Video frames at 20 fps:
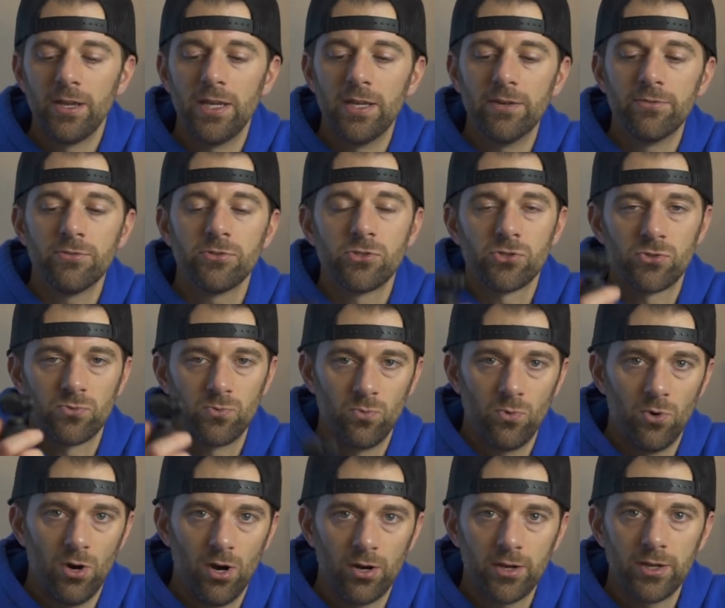Even just
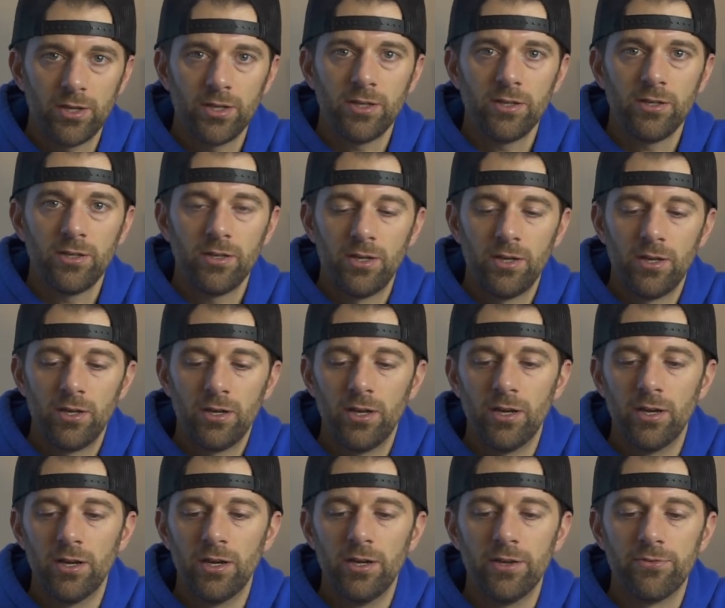walking,
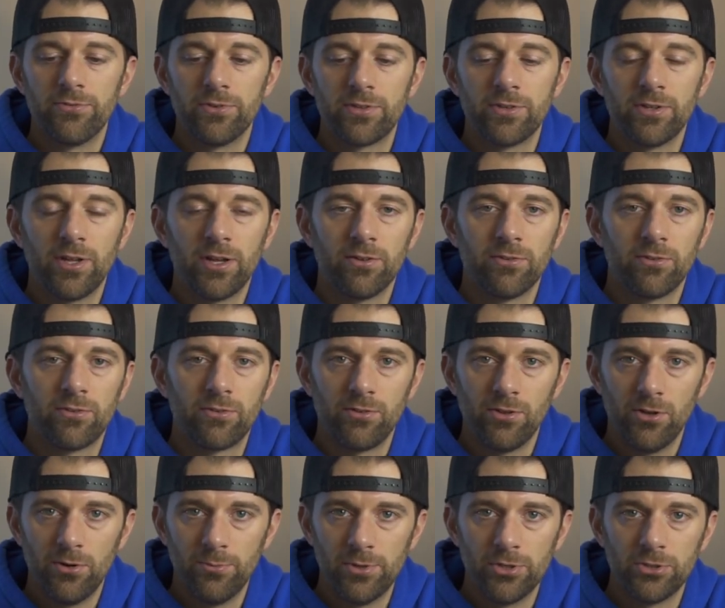if it's not in
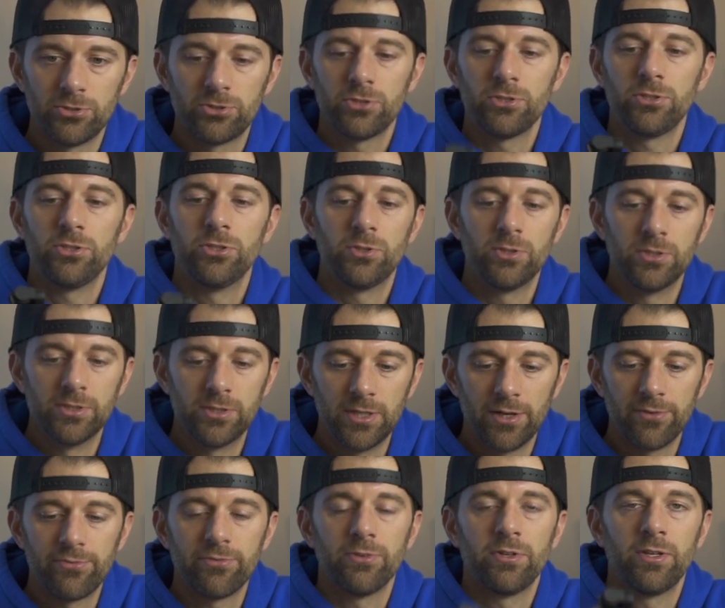slow motion, you can
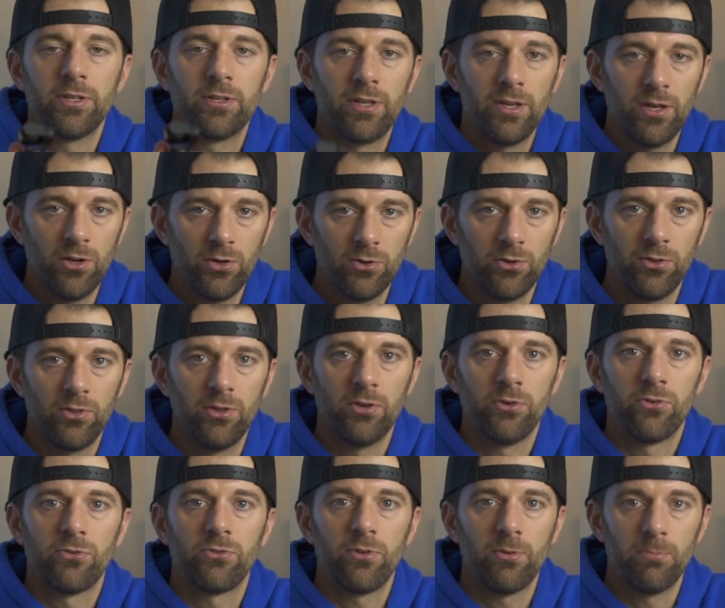definitely tell
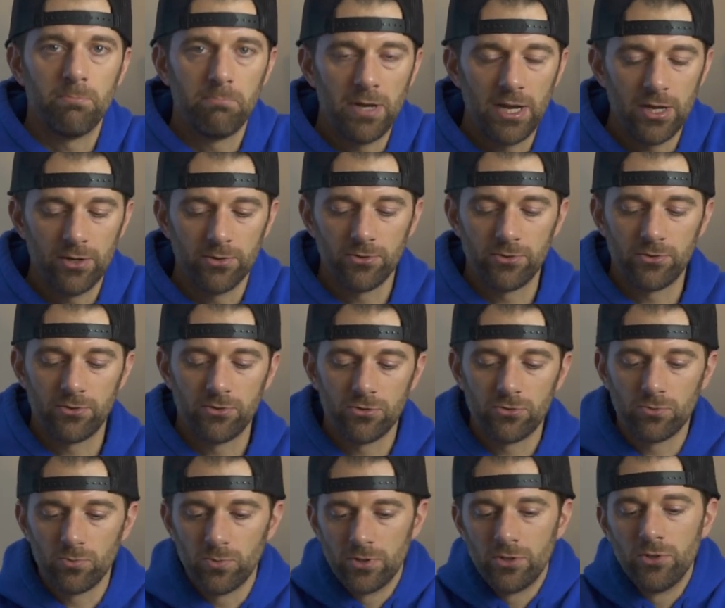there's some bounce.
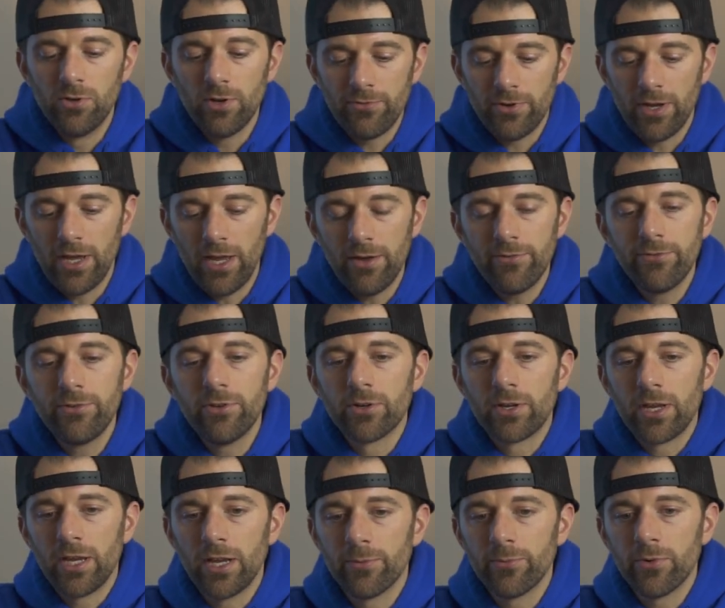Just when you have a heavier
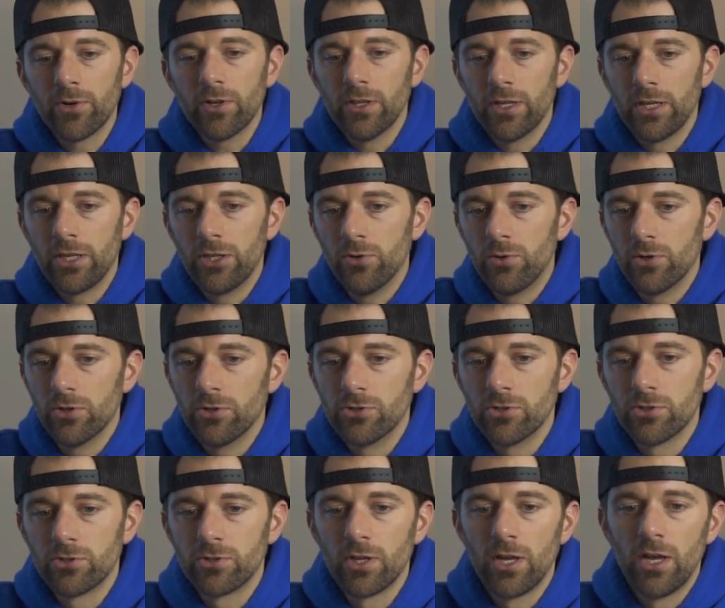camera, like you can
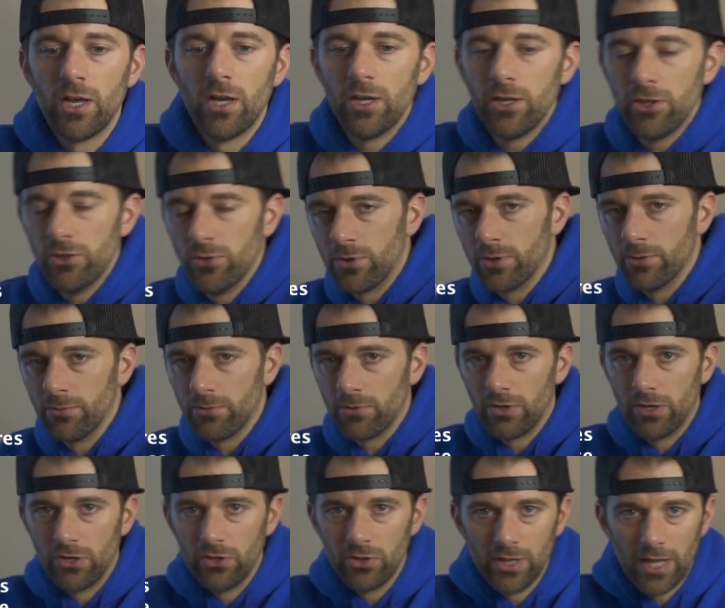
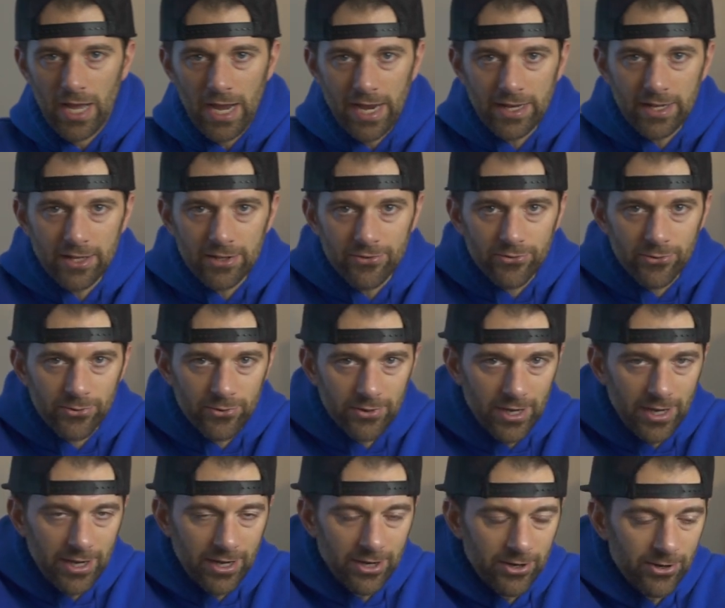glide it through
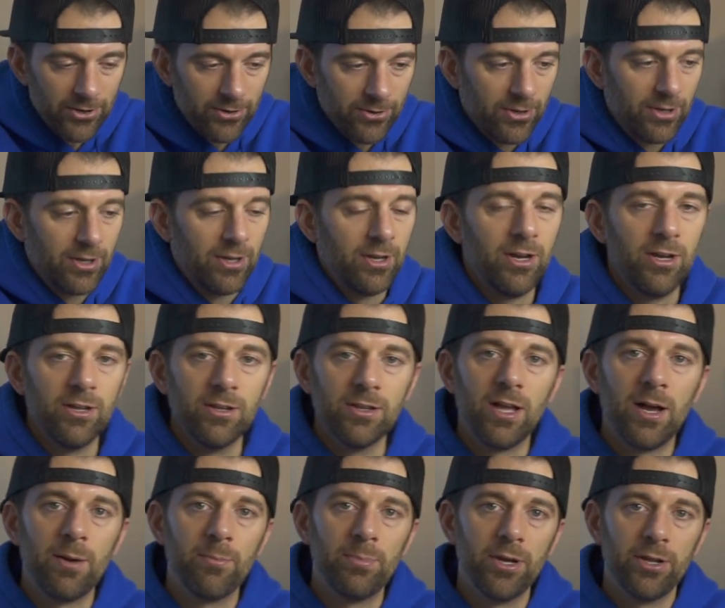the air a
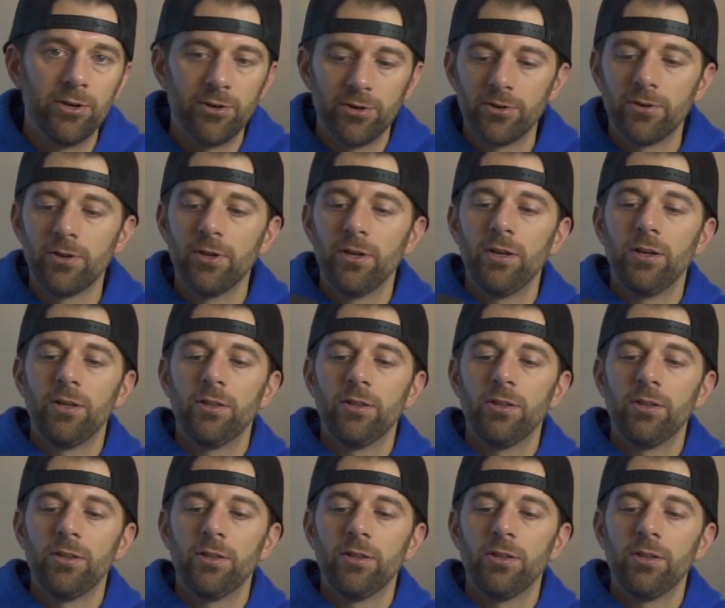lot better.